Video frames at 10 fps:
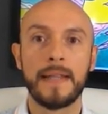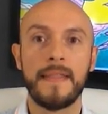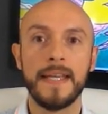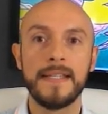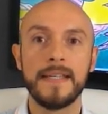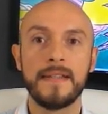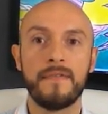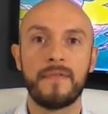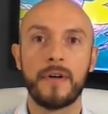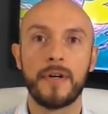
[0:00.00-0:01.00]
this is
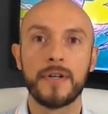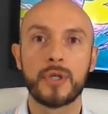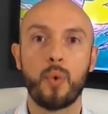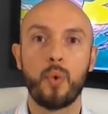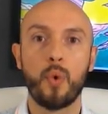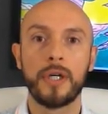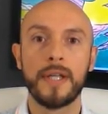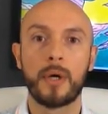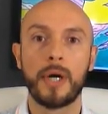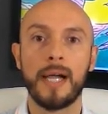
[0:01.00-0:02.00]
the first quarter
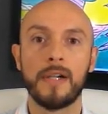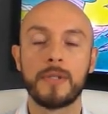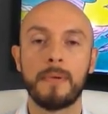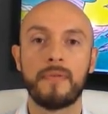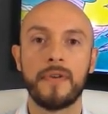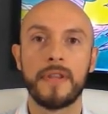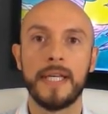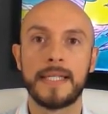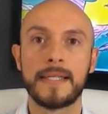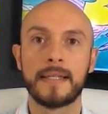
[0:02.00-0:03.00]
that we're eligible for
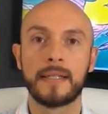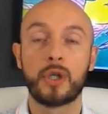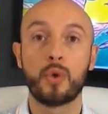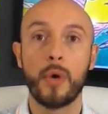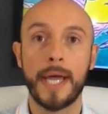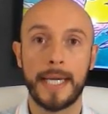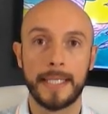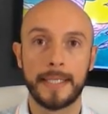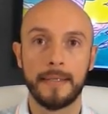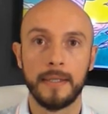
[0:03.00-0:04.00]
this
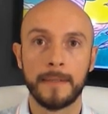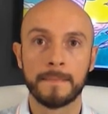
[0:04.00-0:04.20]
credit.